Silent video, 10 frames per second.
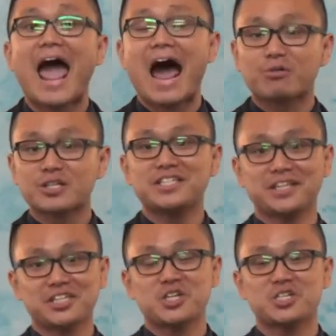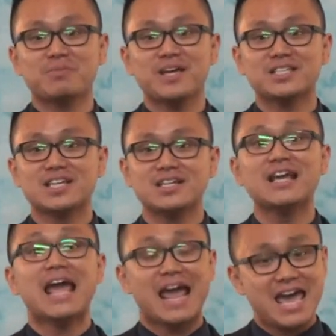Our citizenship is
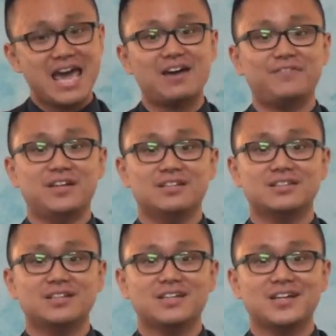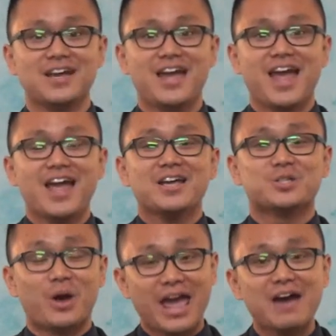in heaven.
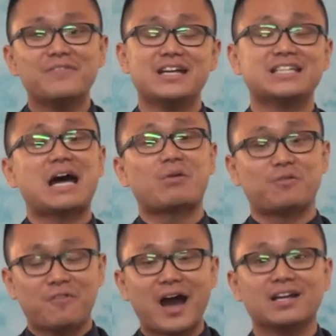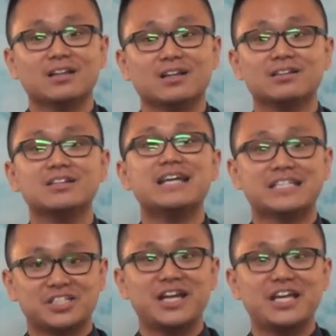So heaven is our final
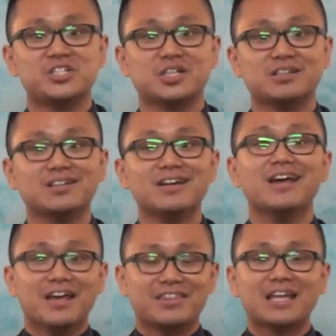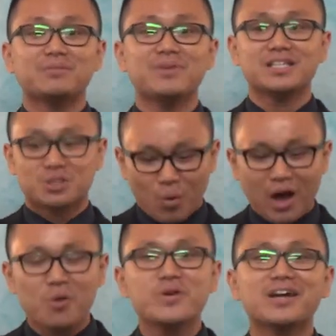destination. That means
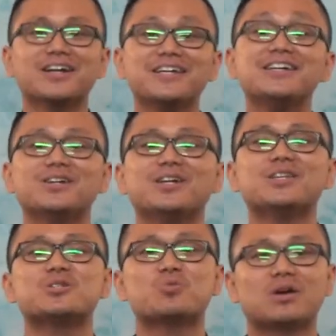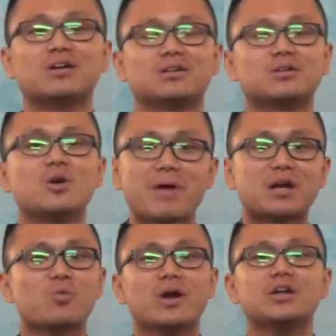while we are here in this world, no
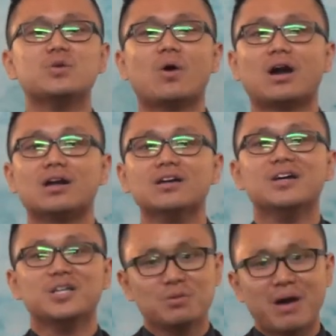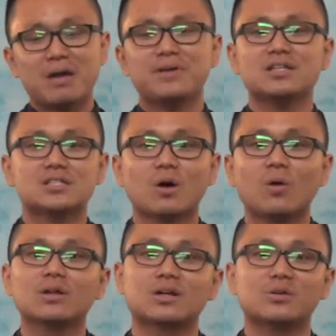matter where you are, you might be in
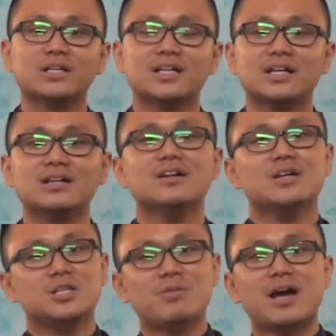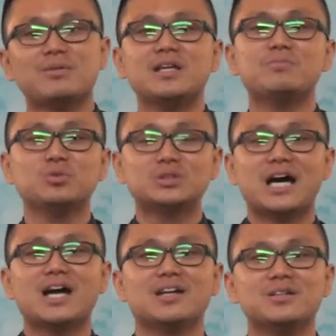Seoul, Korea, you might be in
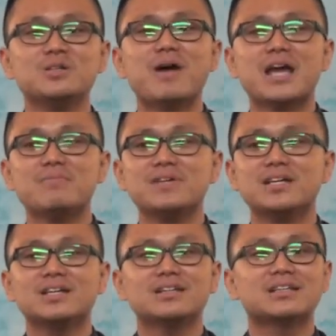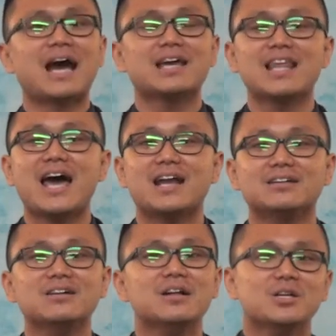Busan, you might be in
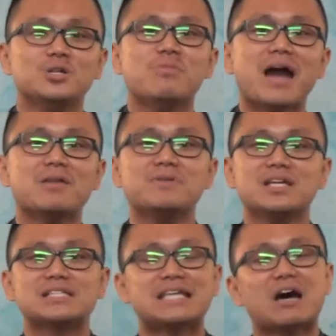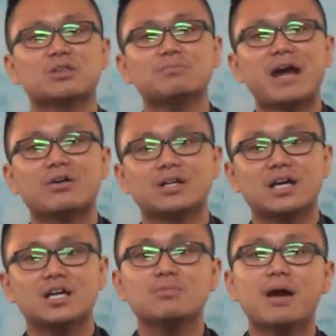Thailand, you might be in South
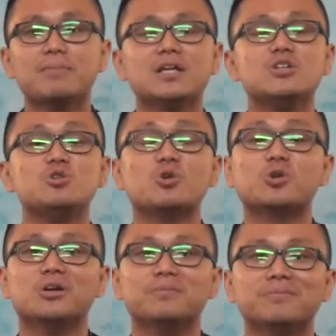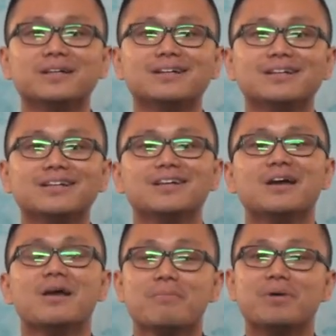America, you might be in Europe,
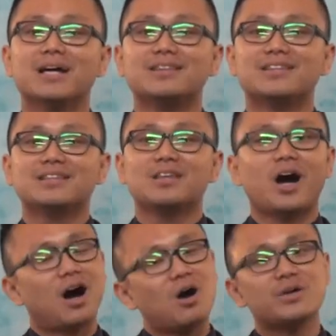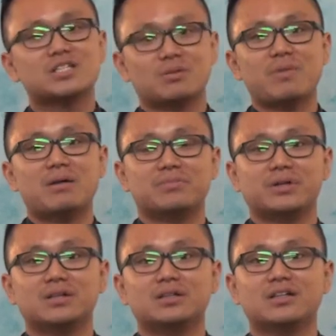but always
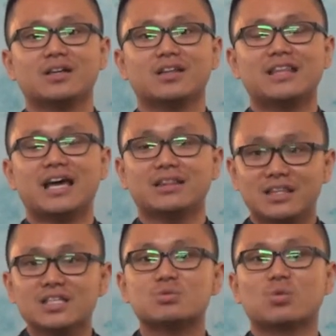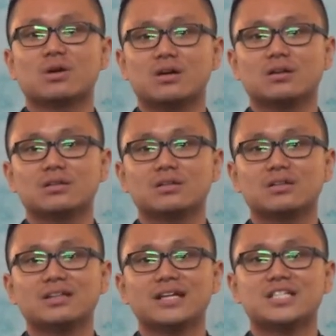remember that this world
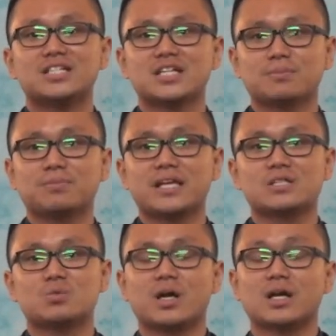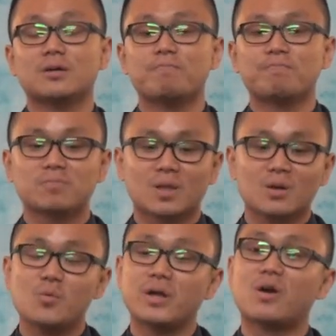is just a place where
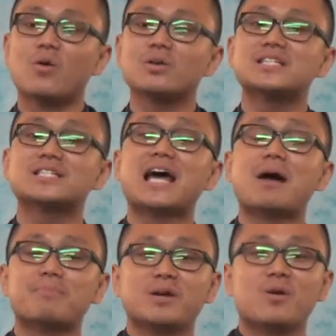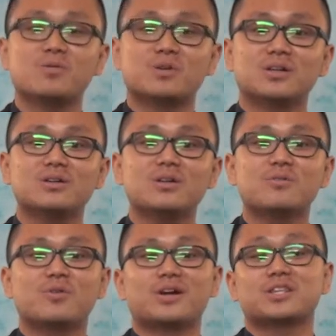we are only stopping over
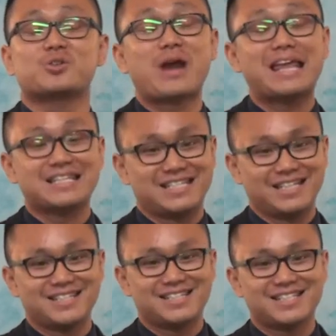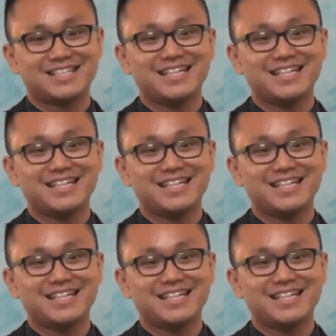for a transit.